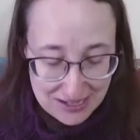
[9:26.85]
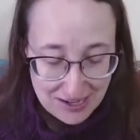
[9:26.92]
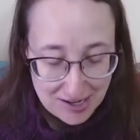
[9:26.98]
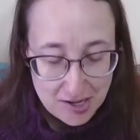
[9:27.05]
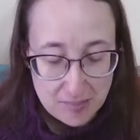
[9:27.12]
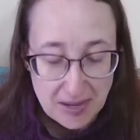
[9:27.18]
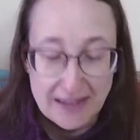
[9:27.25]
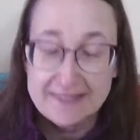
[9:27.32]

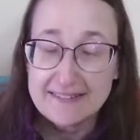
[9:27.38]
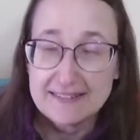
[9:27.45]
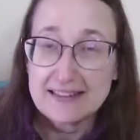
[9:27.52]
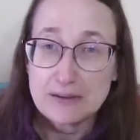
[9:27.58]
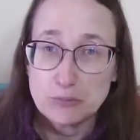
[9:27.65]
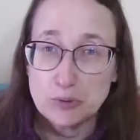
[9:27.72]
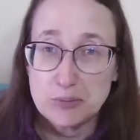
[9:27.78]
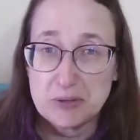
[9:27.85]
and then
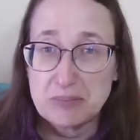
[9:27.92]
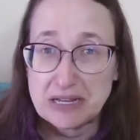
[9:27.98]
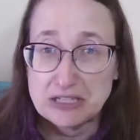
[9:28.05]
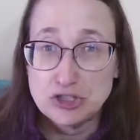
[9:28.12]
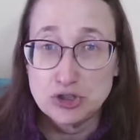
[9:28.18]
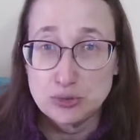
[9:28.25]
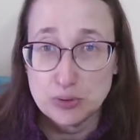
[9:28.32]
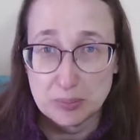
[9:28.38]
that will be my
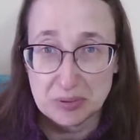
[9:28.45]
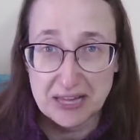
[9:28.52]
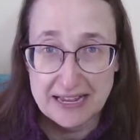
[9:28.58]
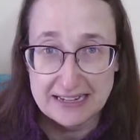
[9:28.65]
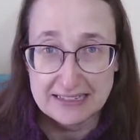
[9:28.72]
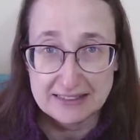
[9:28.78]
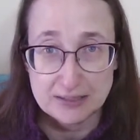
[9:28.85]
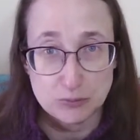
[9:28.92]
new
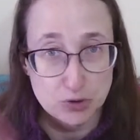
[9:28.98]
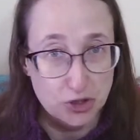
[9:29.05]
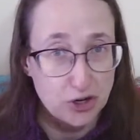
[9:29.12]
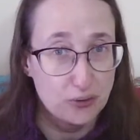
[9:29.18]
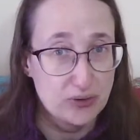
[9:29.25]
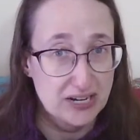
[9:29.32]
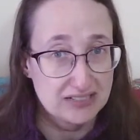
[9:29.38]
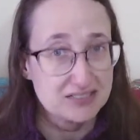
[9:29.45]
blanket that will go
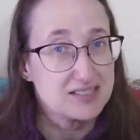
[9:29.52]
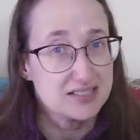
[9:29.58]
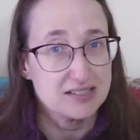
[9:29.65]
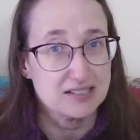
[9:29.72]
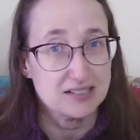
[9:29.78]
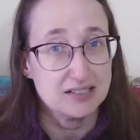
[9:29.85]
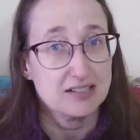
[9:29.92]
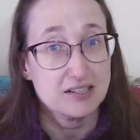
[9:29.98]
next to
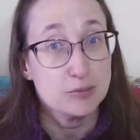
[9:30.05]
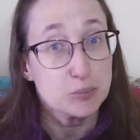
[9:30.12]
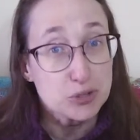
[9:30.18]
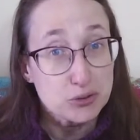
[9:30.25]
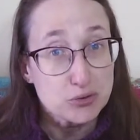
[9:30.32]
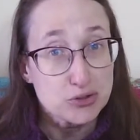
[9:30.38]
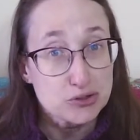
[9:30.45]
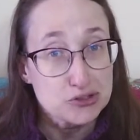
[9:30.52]
the
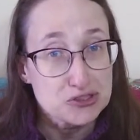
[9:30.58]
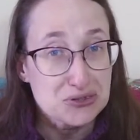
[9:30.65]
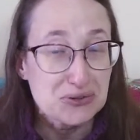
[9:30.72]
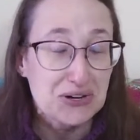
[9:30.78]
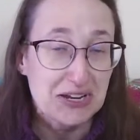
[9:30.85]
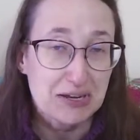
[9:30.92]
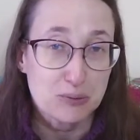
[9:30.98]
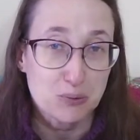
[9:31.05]
computer so that
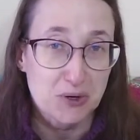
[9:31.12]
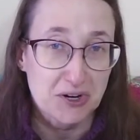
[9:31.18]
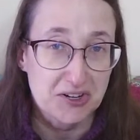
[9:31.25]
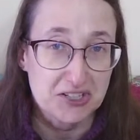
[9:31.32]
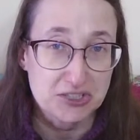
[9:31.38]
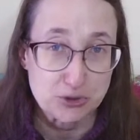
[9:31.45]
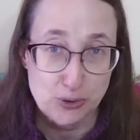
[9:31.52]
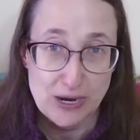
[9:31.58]
I can work on
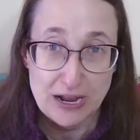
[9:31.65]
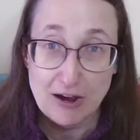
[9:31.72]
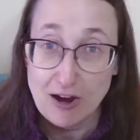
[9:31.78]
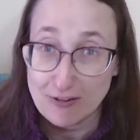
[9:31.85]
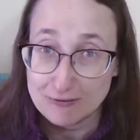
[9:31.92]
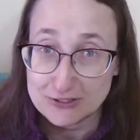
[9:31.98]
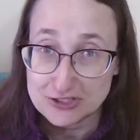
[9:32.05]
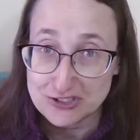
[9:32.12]
it during
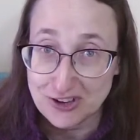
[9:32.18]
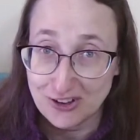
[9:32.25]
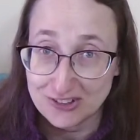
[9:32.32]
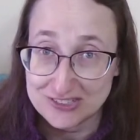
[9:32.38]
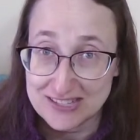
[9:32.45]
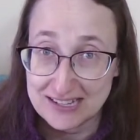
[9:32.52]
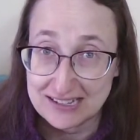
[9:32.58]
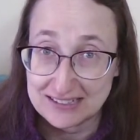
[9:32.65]
conference
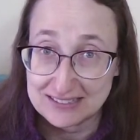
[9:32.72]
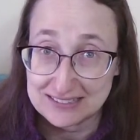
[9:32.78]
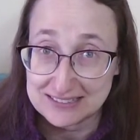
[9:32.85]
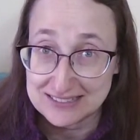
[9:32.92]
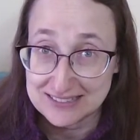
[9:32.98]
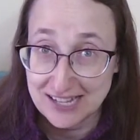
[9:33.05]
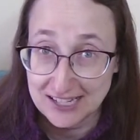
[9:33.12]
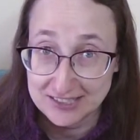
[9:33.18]
calls and
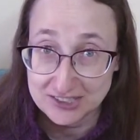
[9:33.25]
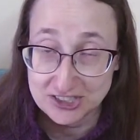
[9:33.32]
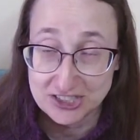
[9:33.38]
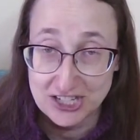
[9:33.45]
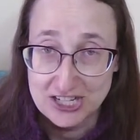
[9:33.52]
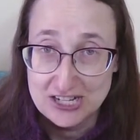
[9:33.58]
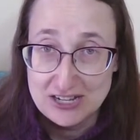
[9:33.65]
such.